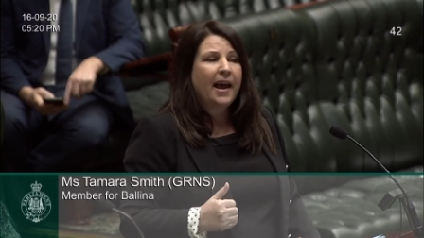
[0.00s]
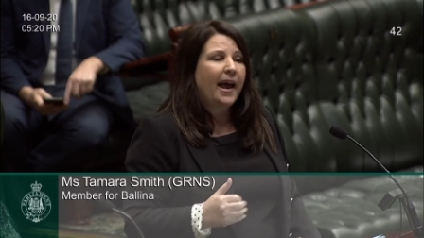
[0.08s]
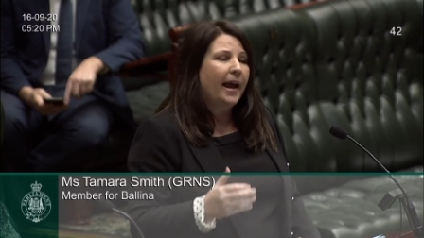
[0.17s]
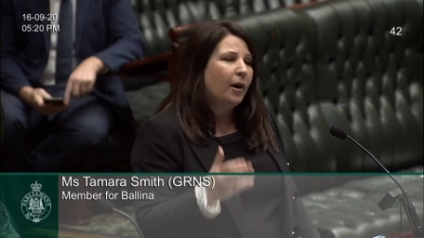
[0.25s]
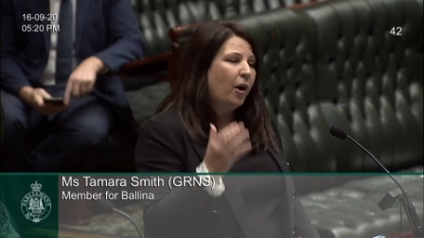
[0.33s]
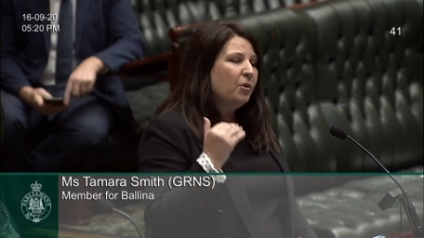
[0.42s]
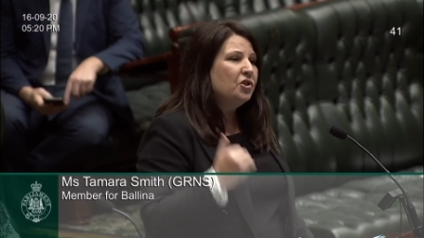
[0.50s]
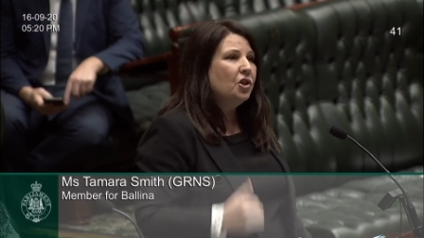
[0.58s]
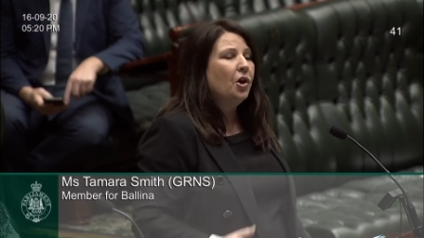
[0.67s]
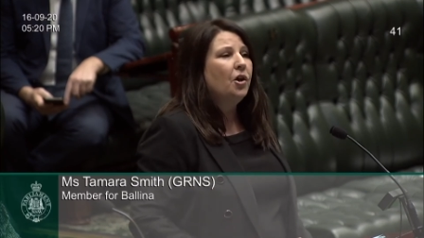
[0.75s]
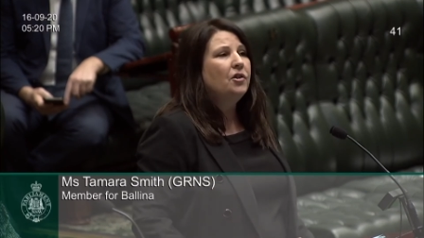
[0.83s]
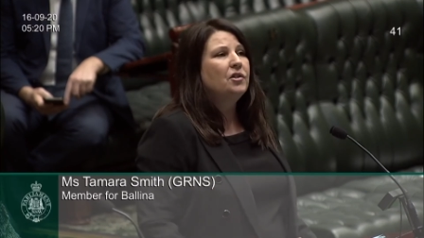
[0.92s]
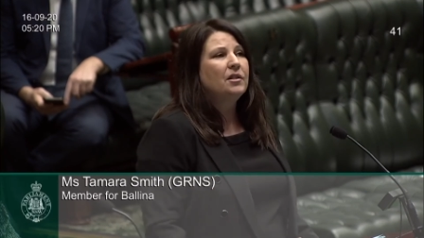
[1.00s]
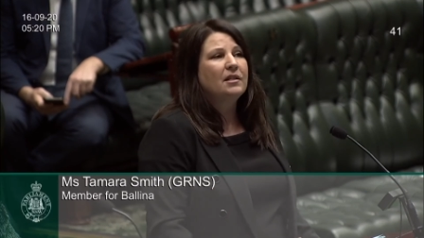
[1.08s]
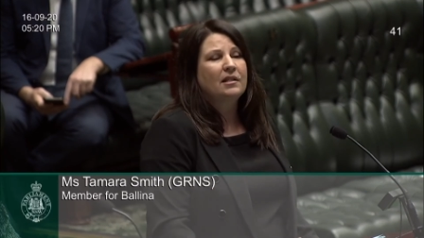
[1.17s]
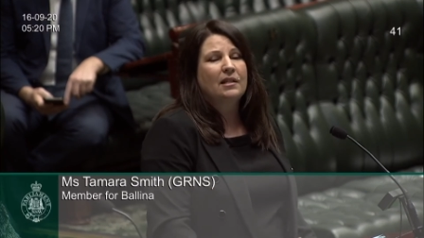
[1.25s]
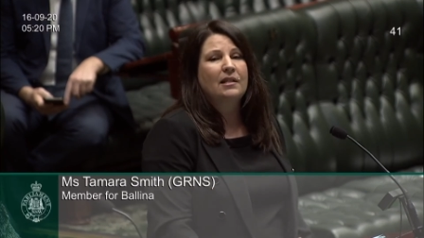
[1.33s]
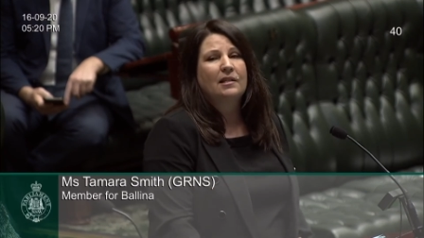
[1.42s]
And I return to the
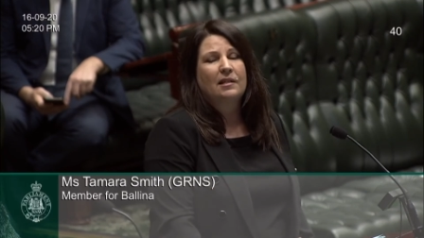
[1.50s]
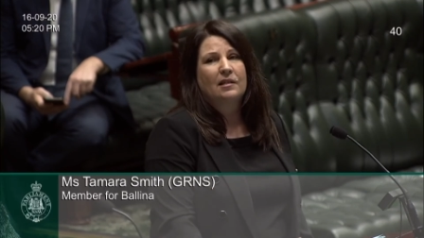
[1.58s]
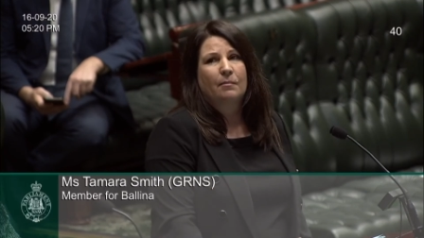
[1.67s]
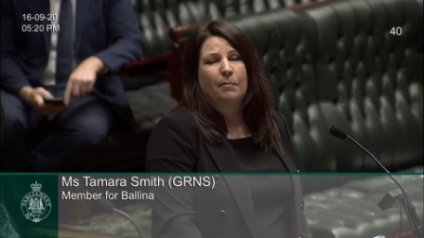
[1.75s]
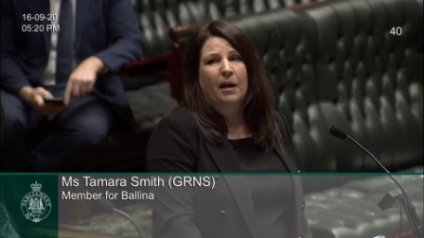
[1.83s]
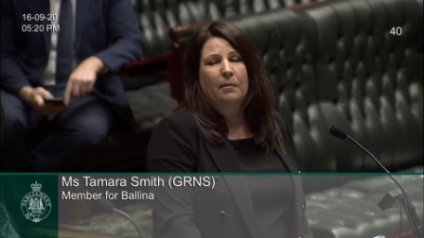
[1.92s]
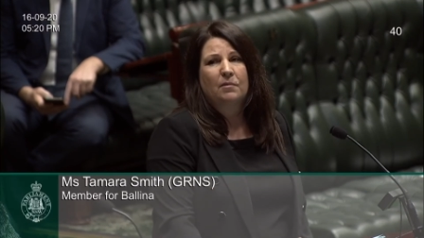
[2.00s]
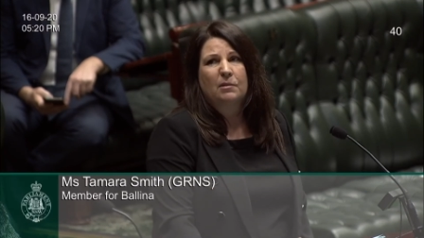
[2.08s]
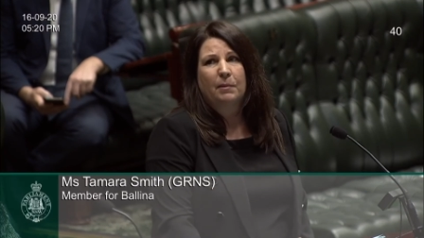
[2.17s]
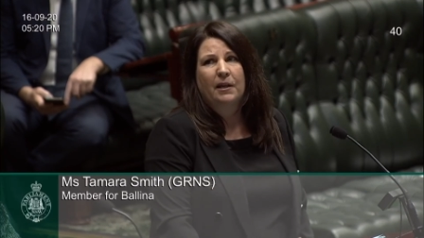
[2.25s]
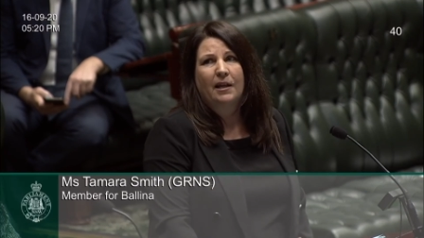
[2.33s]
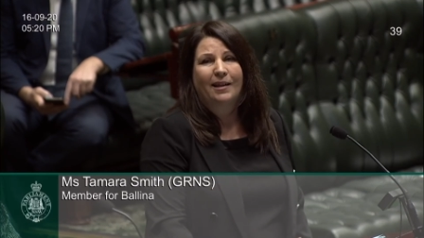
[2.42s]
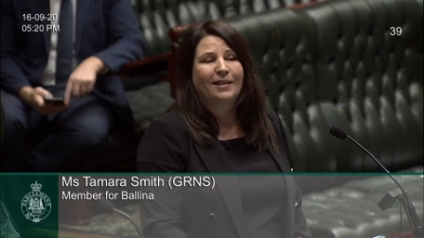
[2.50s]
cynicism, Madam Speaker,